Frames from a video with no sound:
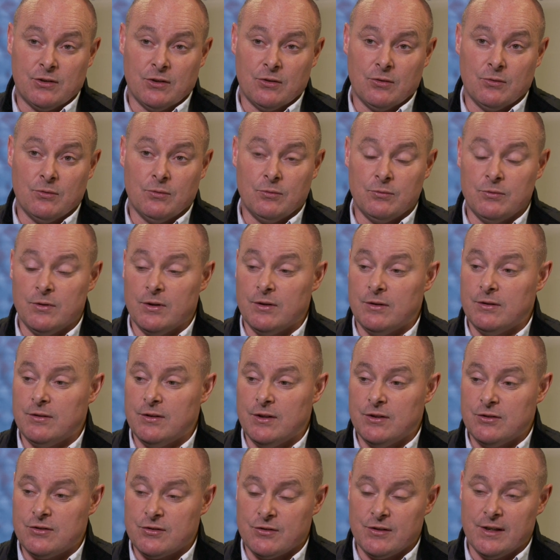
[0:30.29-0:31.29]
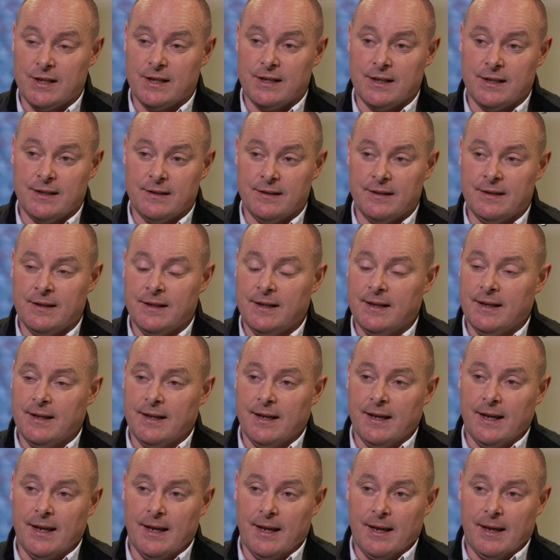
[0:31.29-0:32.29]
You know, the the training,
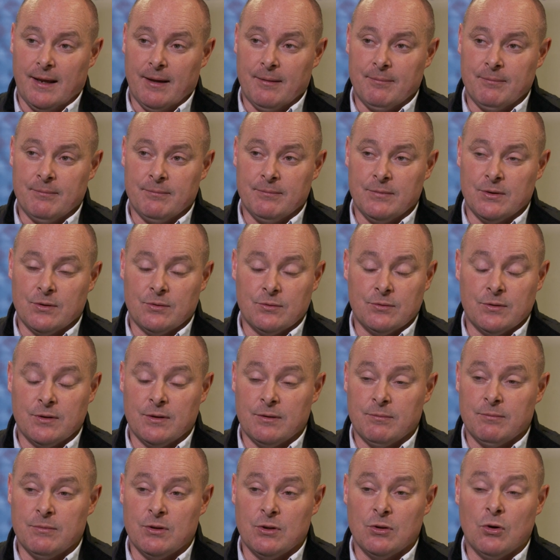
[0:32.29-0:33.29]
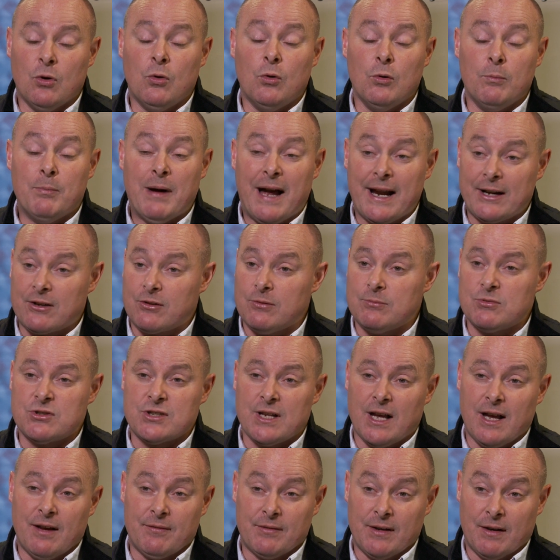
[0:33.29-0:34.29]
um, you know, the, the whole backroom
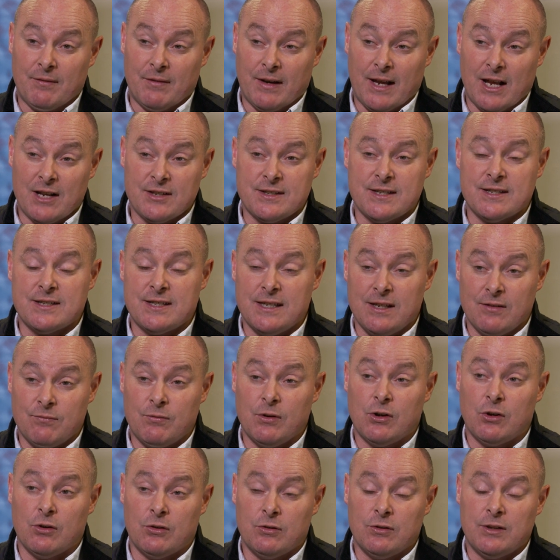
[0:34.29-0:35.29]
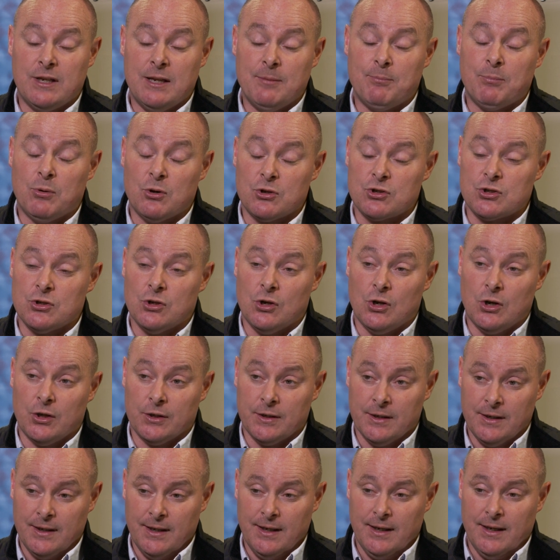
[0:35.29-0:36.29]
staff and everything else to see if we could keep pushing
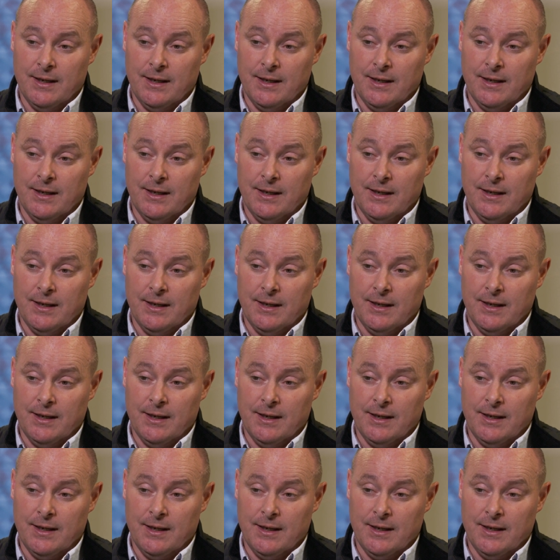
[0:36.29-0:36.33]
on